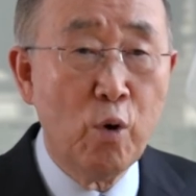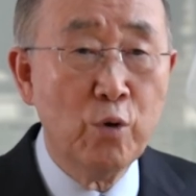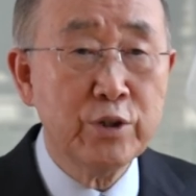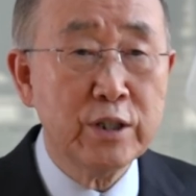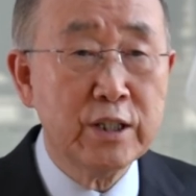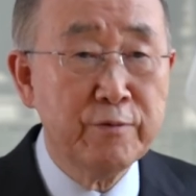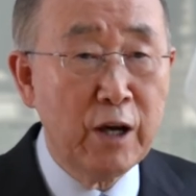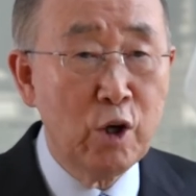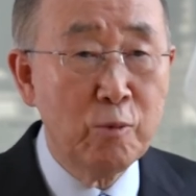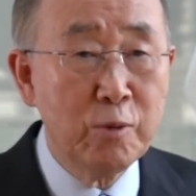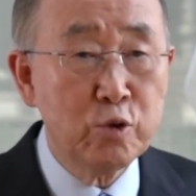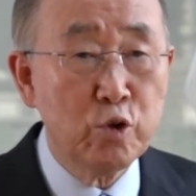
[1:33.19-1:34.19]
on the
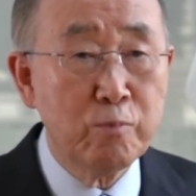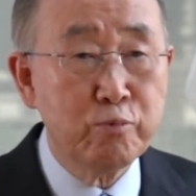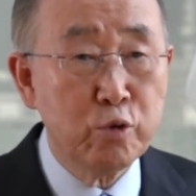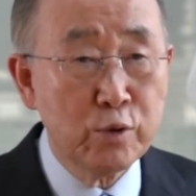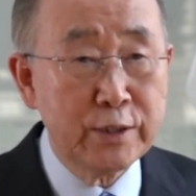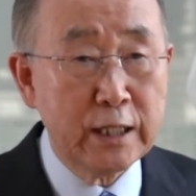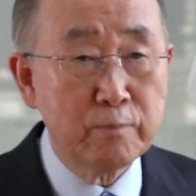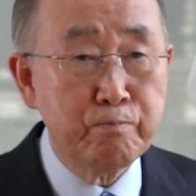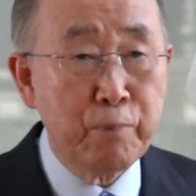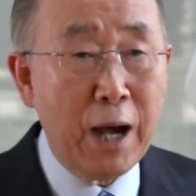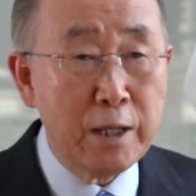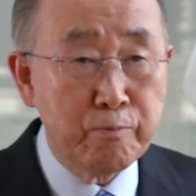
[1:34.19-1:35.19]
development of
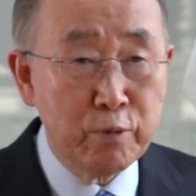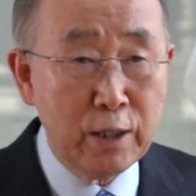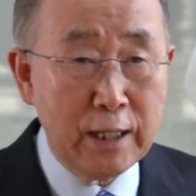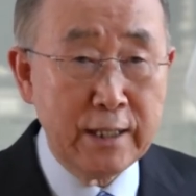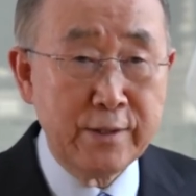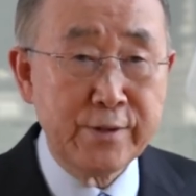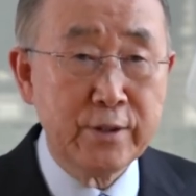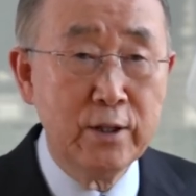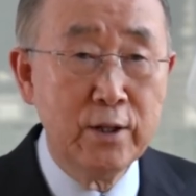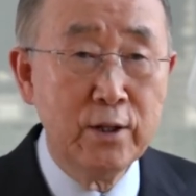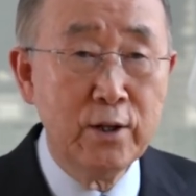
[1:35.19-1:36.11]
project pipelines